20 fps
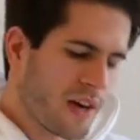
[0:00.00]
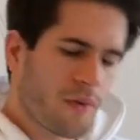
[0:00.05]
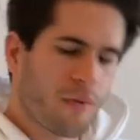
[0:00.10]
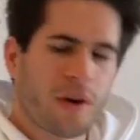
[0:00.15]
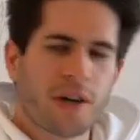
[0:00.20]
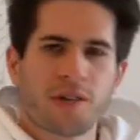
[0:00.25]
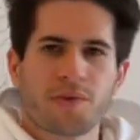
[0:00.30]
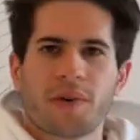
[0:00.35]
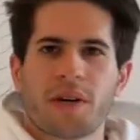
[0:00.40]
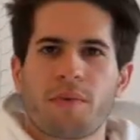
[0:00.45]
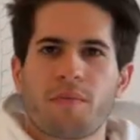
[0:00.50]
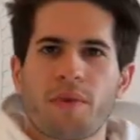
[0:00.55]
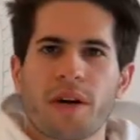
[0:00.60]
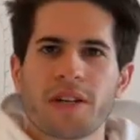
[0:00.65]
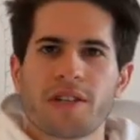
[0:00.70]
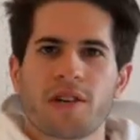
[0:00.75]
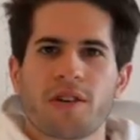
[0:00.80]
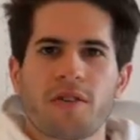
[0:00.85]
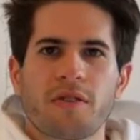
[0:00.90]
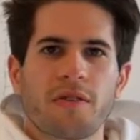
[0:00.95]
Whereas when I'm
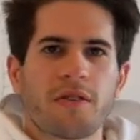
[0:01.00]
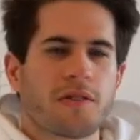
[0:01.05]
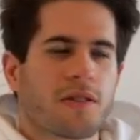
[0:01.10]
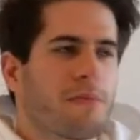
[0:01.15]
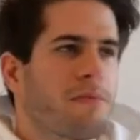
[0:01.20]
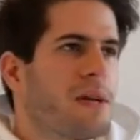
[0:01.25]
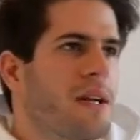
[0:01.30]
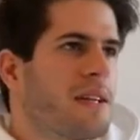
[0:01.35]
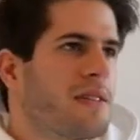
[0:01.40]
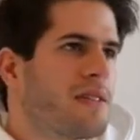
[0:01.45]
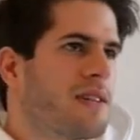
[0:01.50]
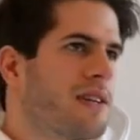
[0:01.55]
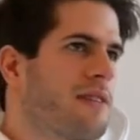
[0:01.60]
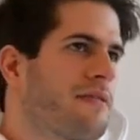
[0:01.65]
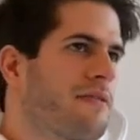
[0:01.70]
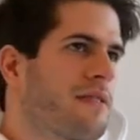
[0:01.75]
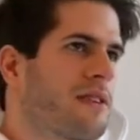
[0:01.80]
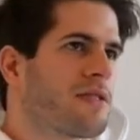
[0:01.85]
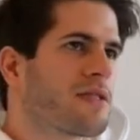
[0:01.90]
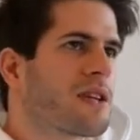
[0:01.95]
writing on Notability,
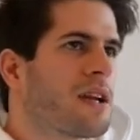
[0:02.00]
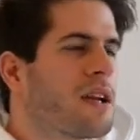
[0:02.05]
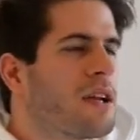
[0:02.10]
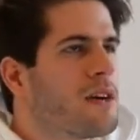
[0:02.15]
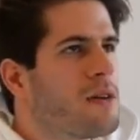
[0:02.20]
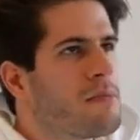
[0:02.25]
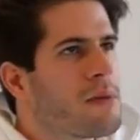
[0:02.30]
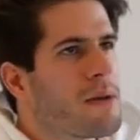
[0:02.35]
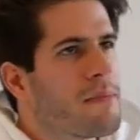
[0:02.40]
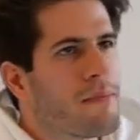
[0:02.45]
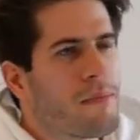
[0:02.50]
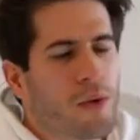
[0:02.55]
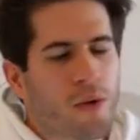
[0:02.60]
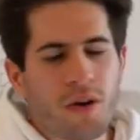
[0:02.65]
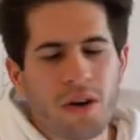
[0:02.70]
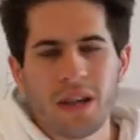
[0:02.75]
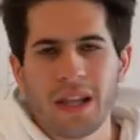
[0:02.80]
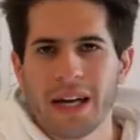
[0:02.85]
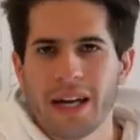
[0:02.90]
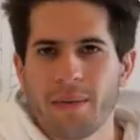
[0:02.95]
it feels a little bit
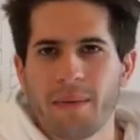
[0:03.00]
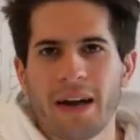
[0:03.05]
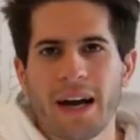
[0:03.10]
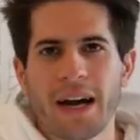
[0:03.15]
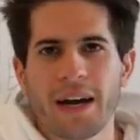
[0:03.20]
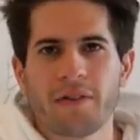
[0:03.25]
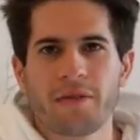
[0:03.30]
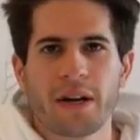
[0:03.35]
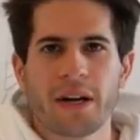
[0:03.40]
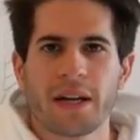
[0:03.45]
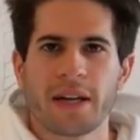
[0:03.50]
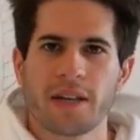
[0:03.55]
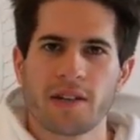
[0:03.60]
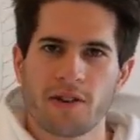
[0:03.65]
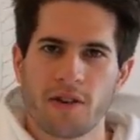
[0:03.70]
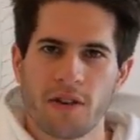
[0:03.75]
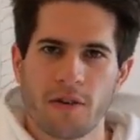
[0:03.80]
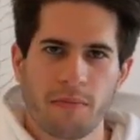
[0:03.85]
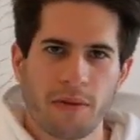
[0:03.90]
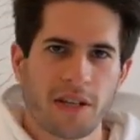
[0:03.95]
more like my handwriting is
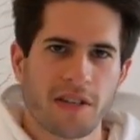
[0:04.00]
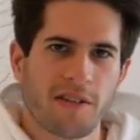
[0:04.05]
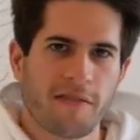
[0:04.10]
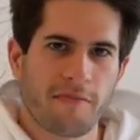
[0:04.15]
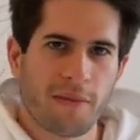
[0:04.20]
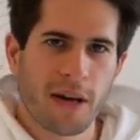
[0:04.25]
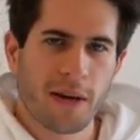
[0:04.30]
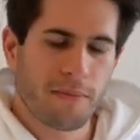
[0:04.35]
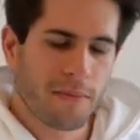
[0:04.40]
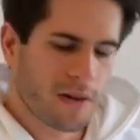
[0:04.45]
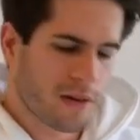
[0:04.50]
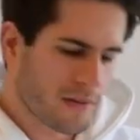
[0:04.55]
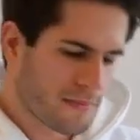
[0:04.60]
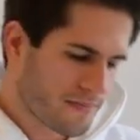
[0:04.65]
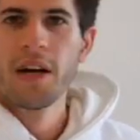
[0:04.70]
on a piece of paper.